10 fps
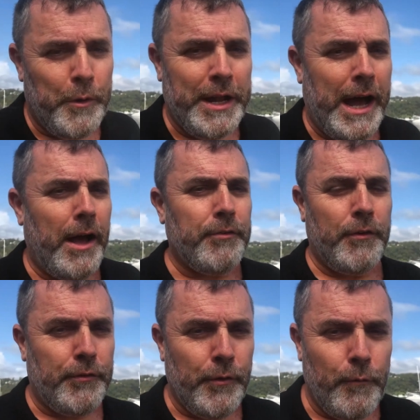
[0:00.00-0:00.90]
want to ask
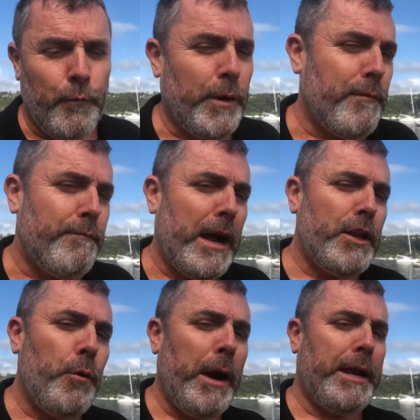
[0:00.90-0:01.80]
yourself when
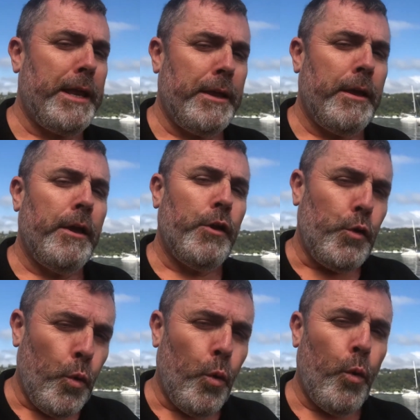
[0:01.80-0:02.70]
evaluating
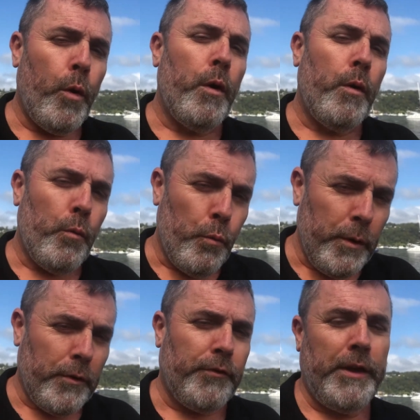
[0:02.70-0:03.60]
your
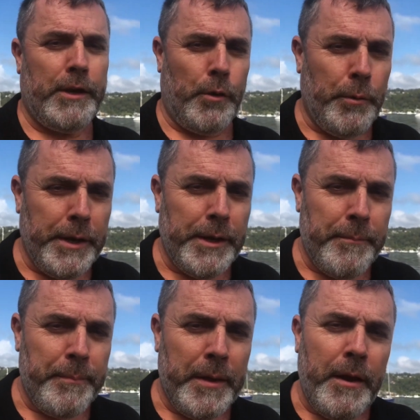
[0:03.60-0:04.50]
real estate career.
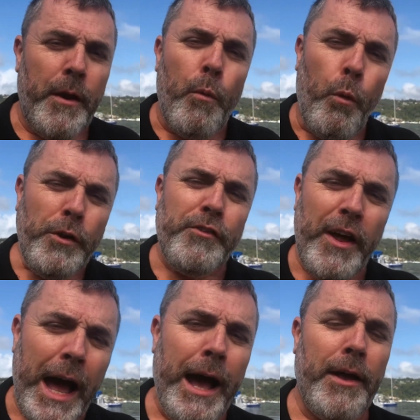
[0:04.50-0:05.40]
What
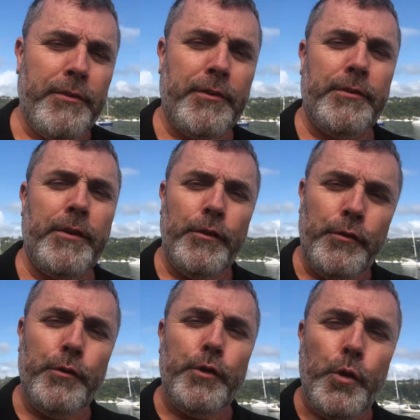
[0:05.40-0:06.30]
tasks
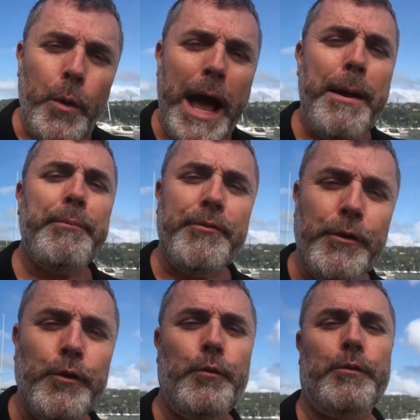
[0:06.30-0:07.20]
do you
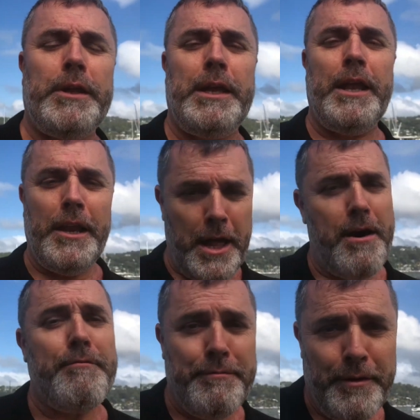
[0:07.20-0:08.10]
absolutely
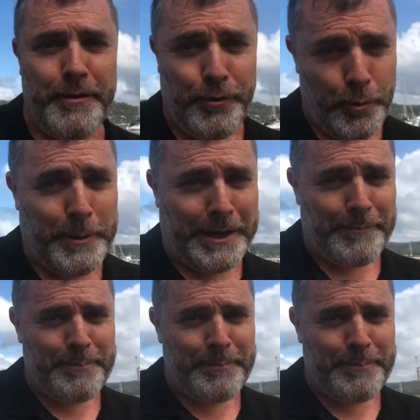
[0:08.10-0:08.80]
love doing?